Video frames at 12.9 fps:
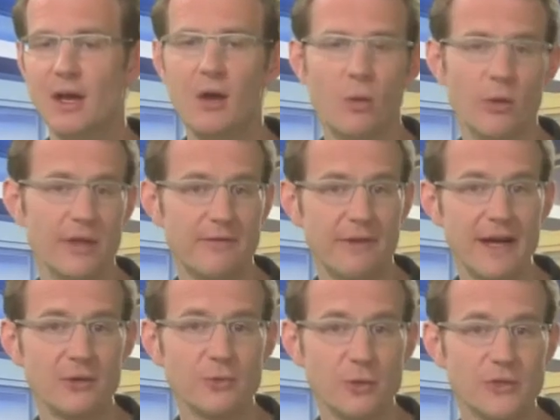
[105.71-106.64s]
What they
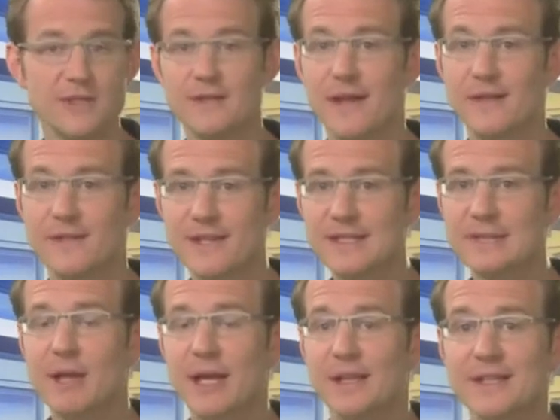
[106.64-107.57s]
found was that this
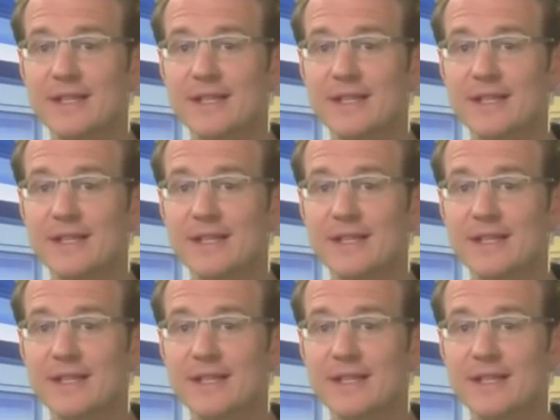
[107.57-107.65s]
planet